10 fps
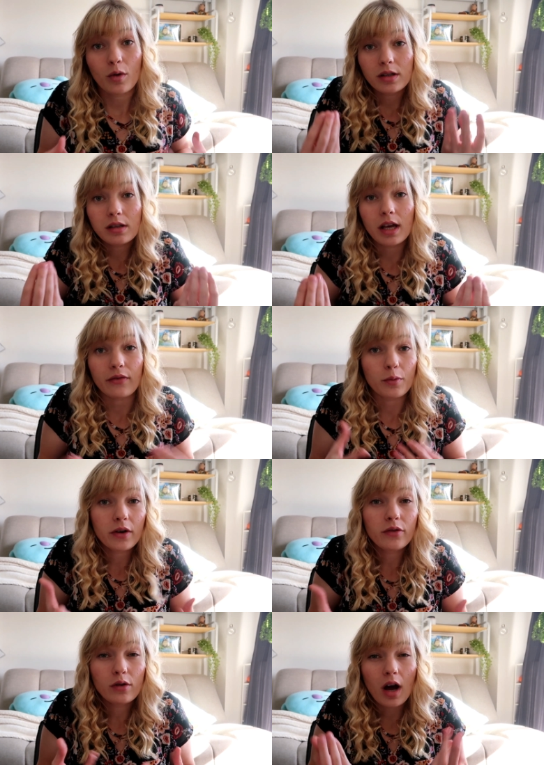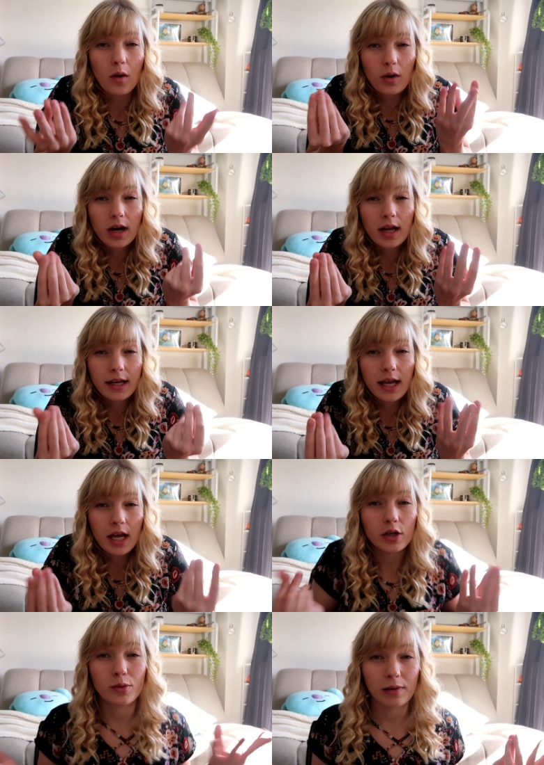What's left? What have you got? What kind of
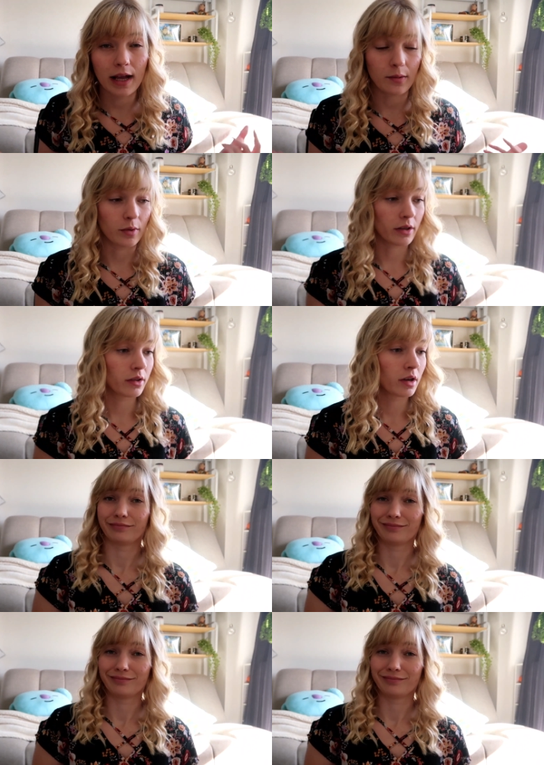cash you're playing with?